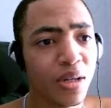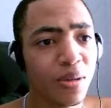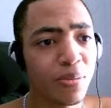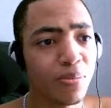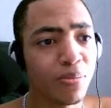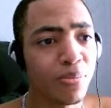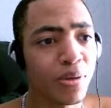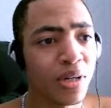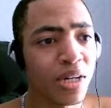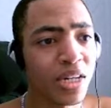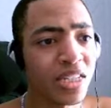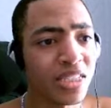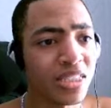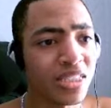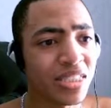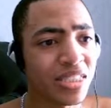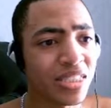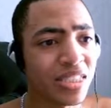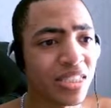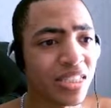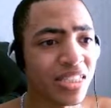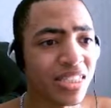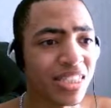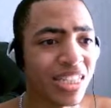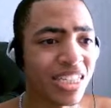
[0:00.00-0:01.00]
but
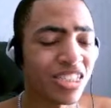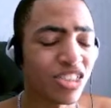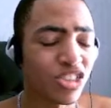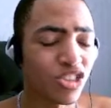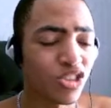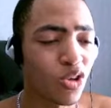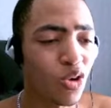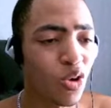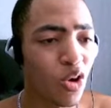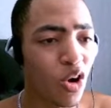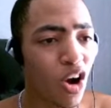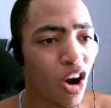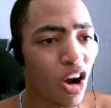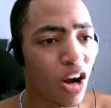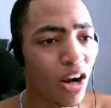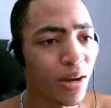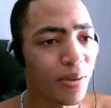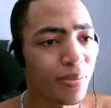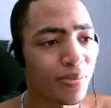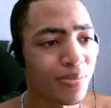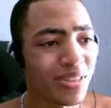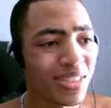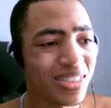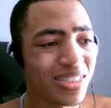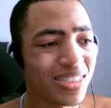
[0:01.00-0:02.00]
there's no
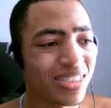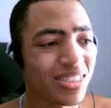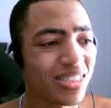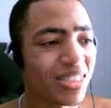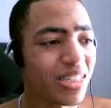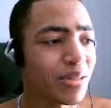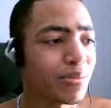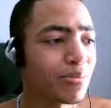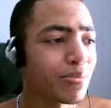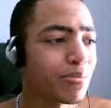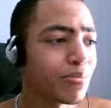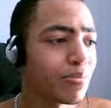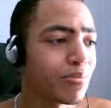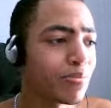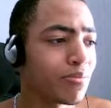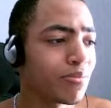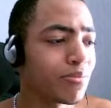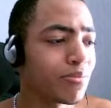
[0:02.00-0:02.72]
harm skimming